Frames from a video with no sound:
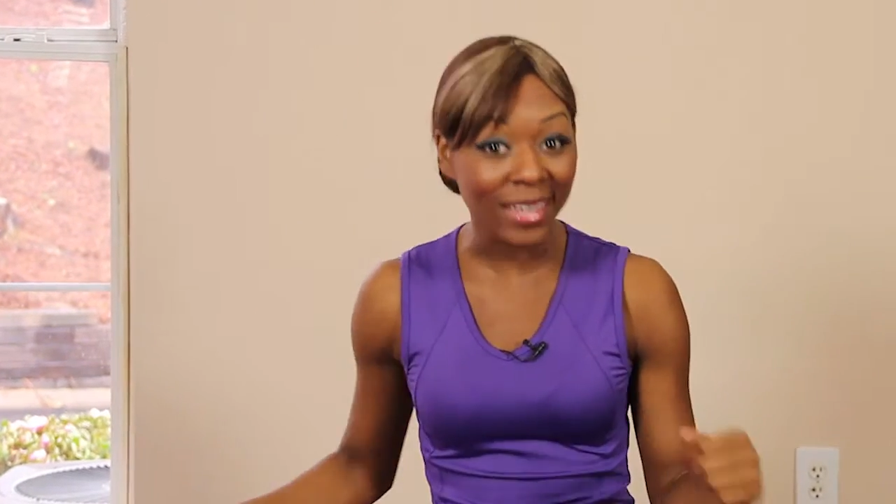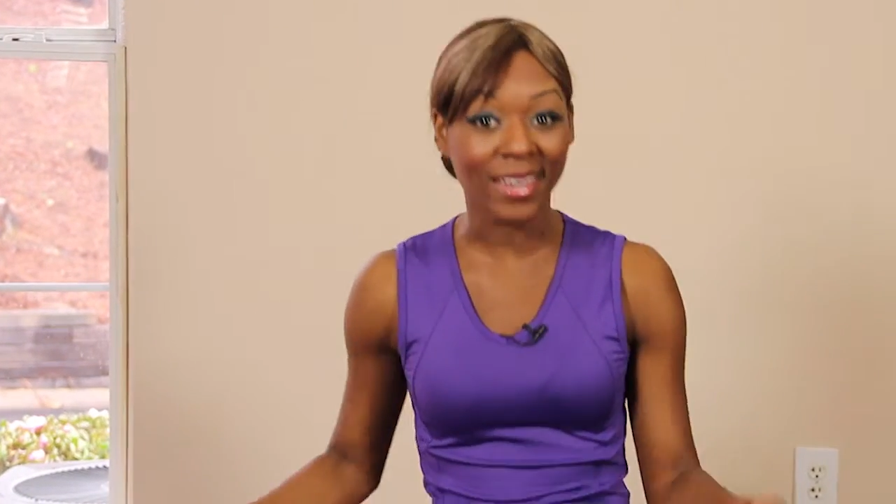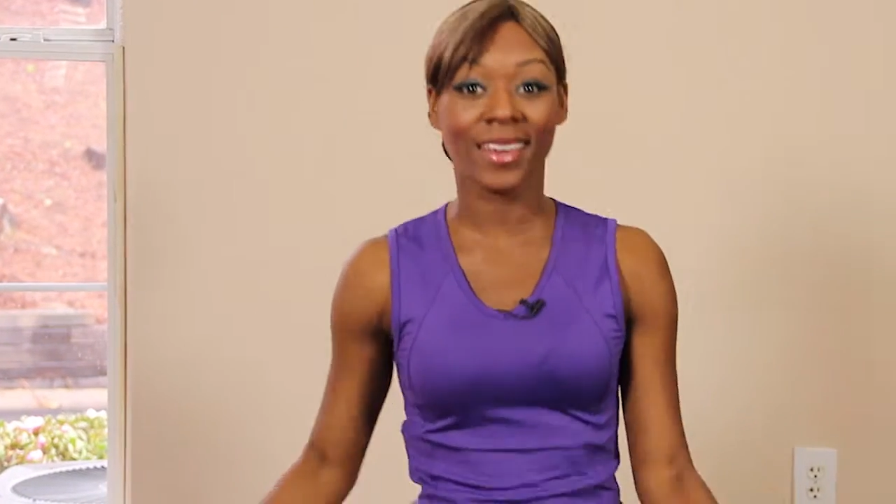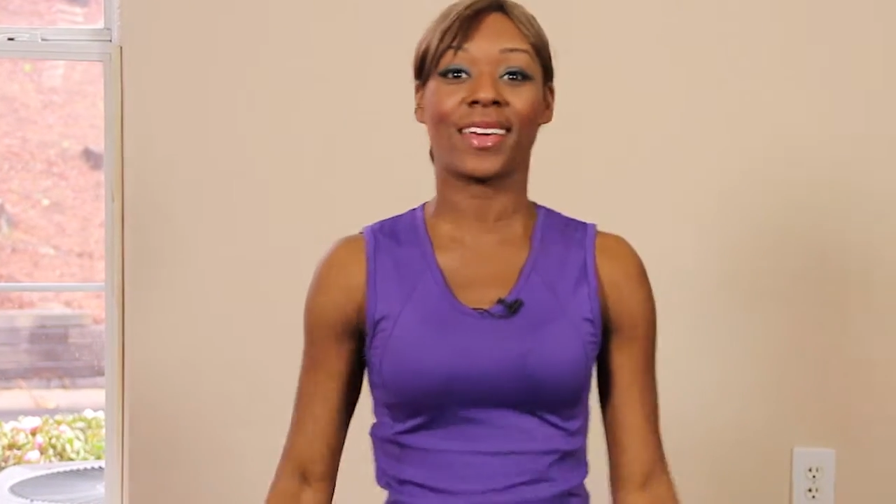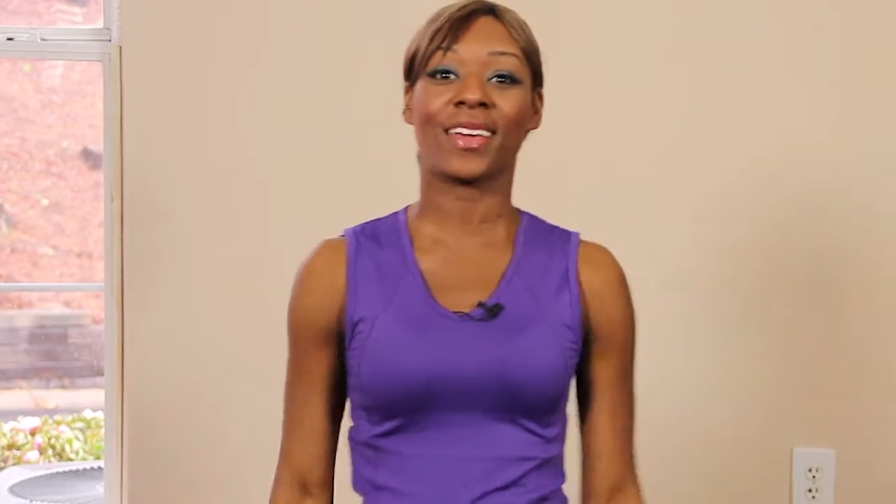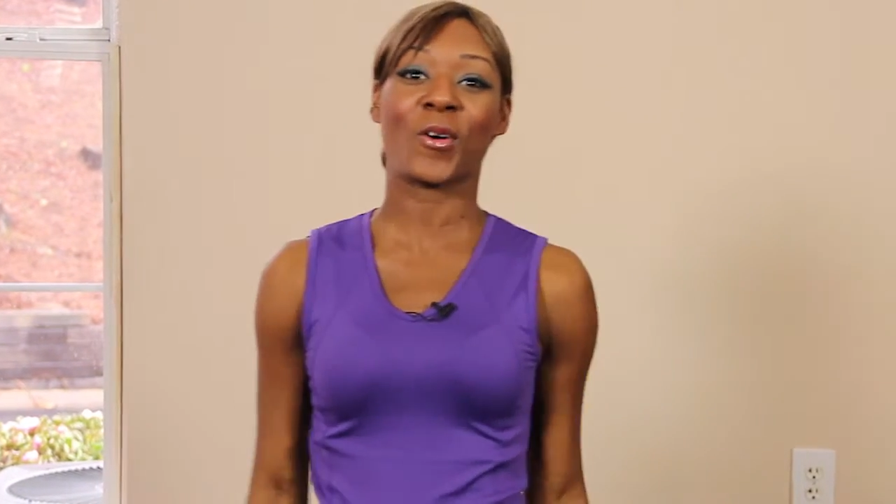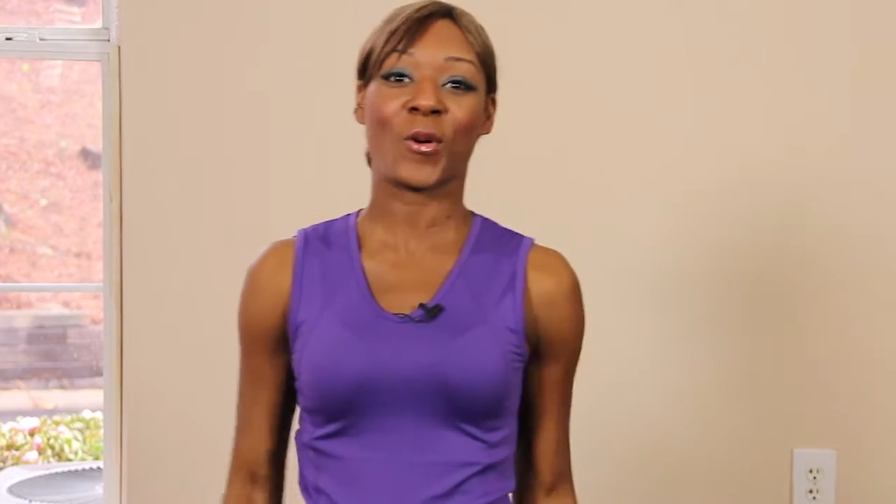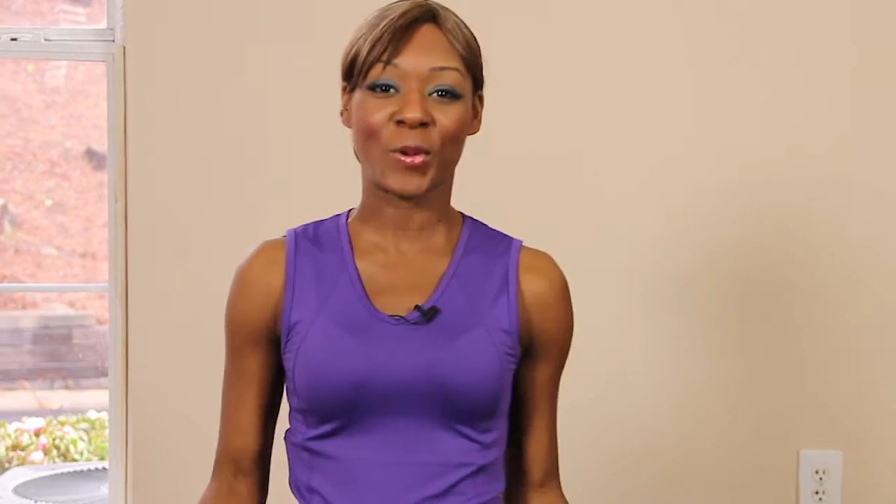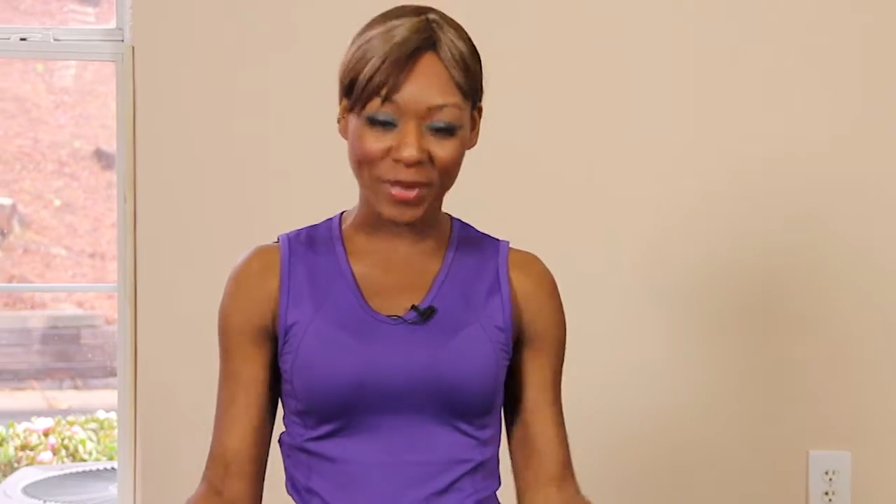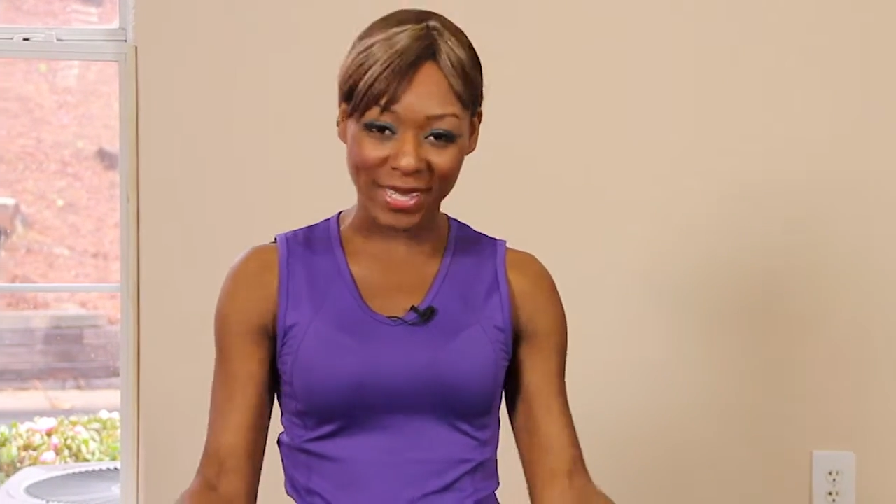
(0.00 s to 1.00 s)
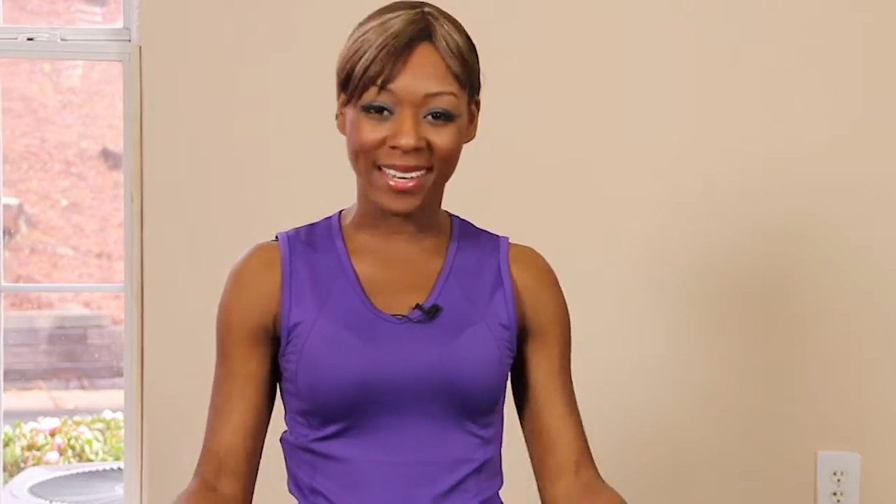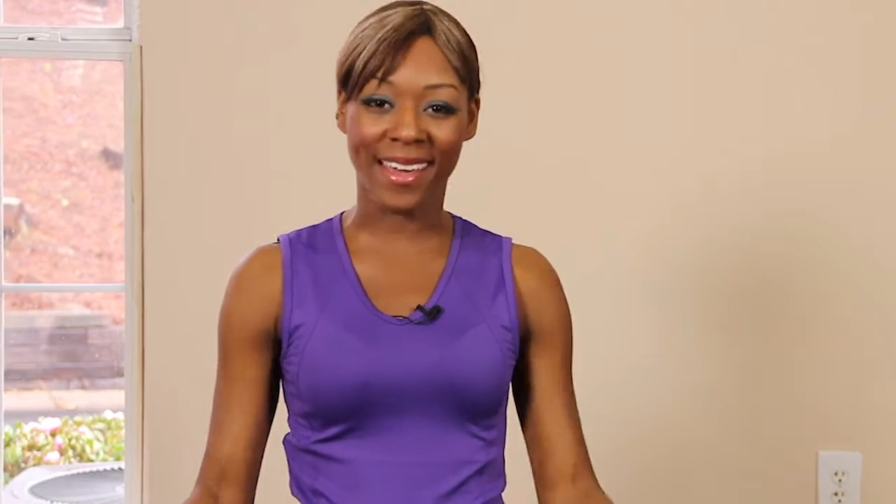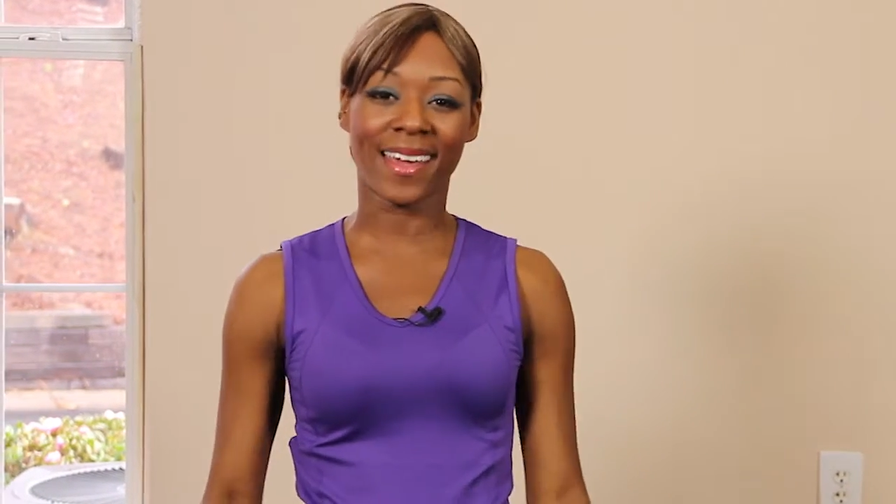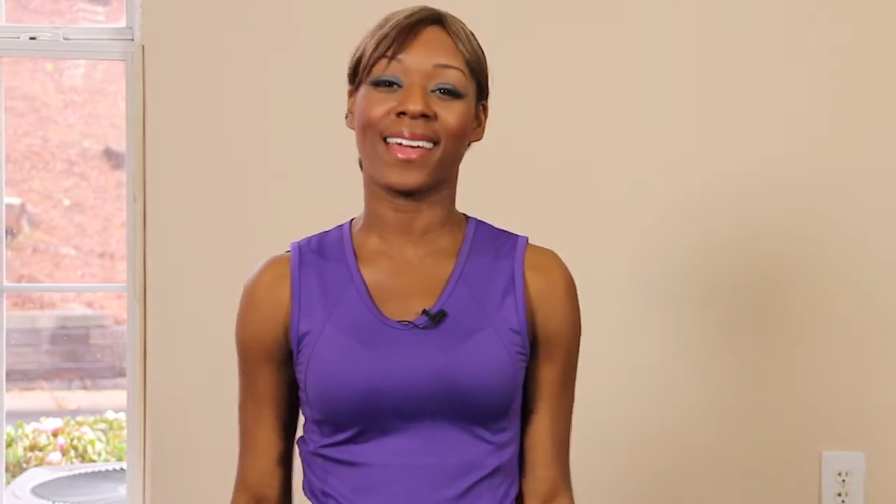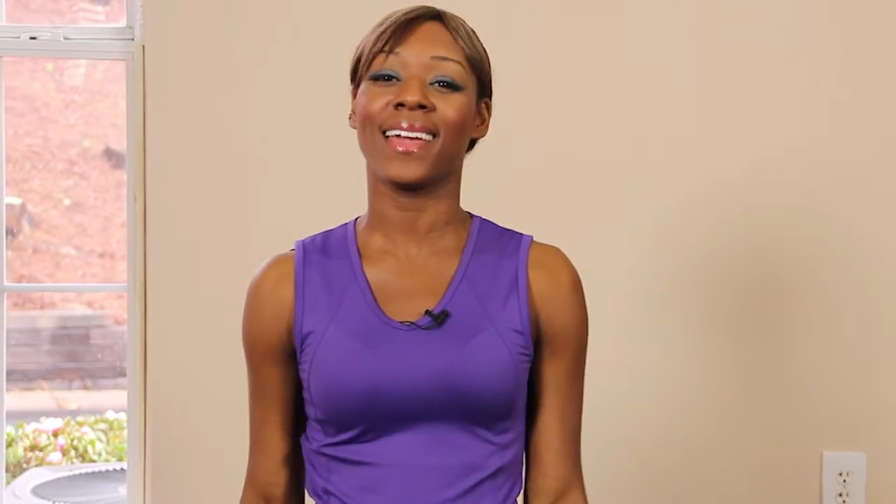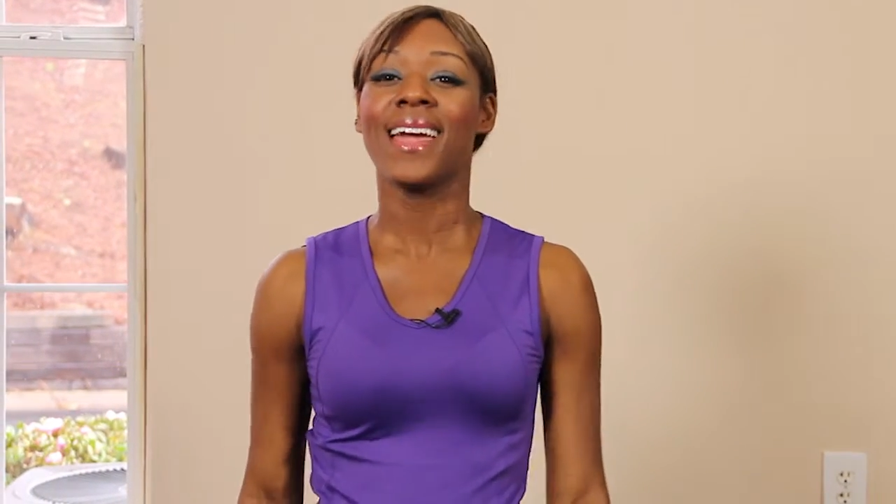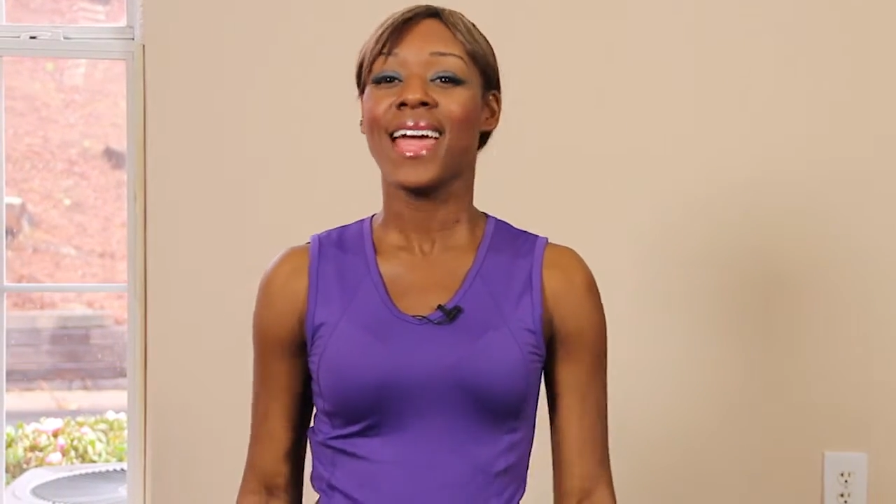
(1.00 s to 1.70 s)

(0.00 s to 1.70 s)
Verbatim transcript: kick or plie,